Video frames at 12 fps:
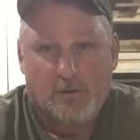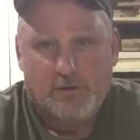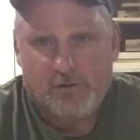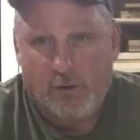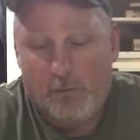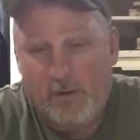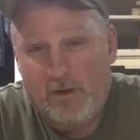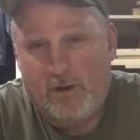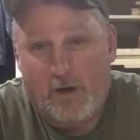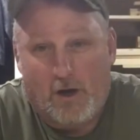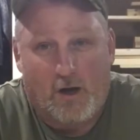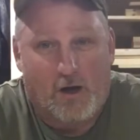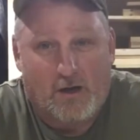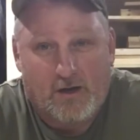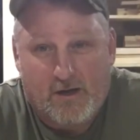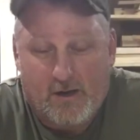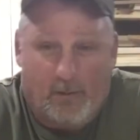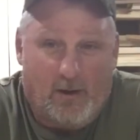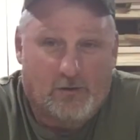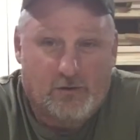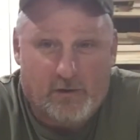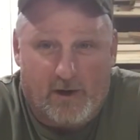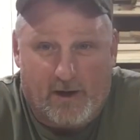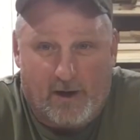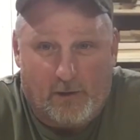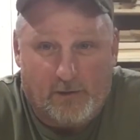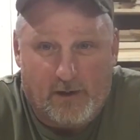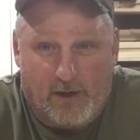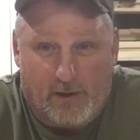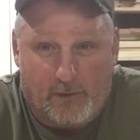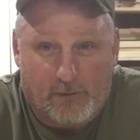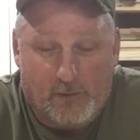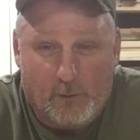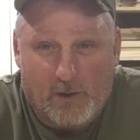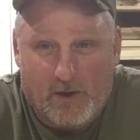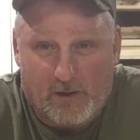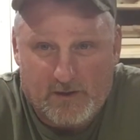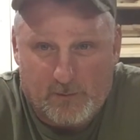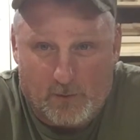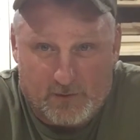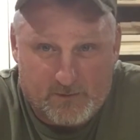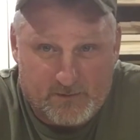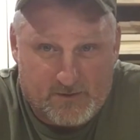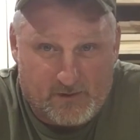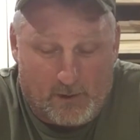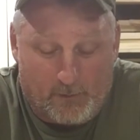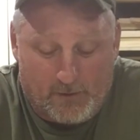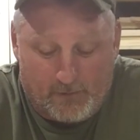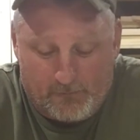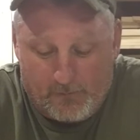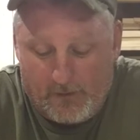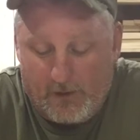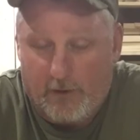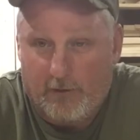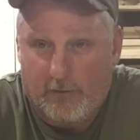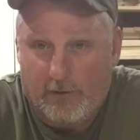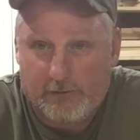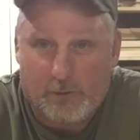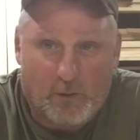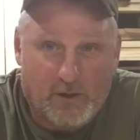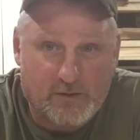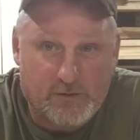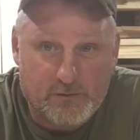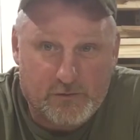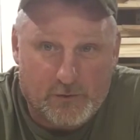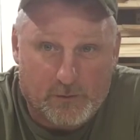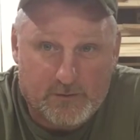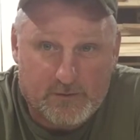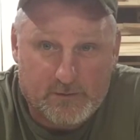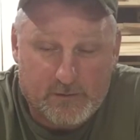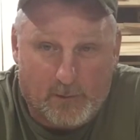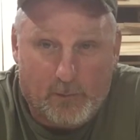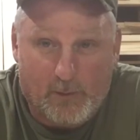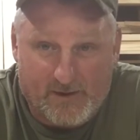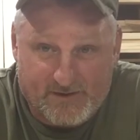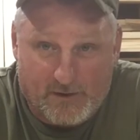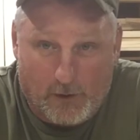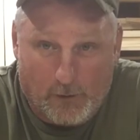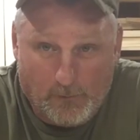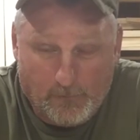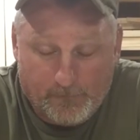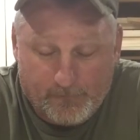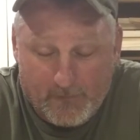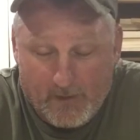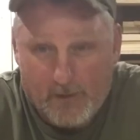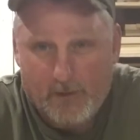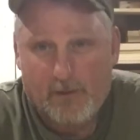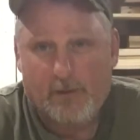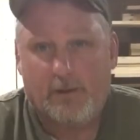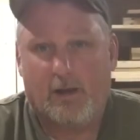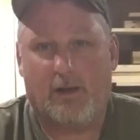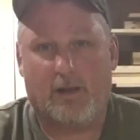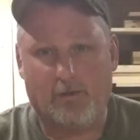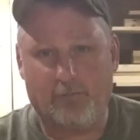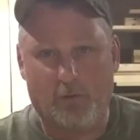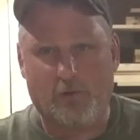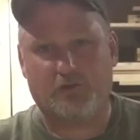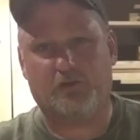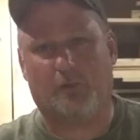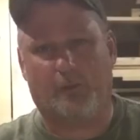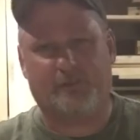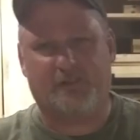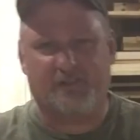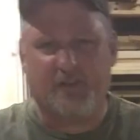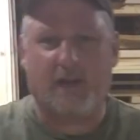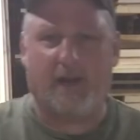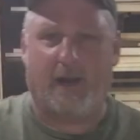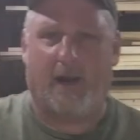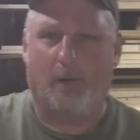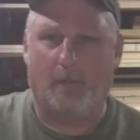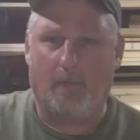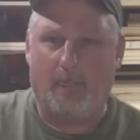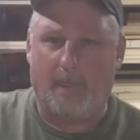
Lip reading: So we had our come out and try it out day out at the DeWitt County Sportsman's Club here for the NRL 22 shoots a couple weeks ago. Had a lot of folks show up to check it out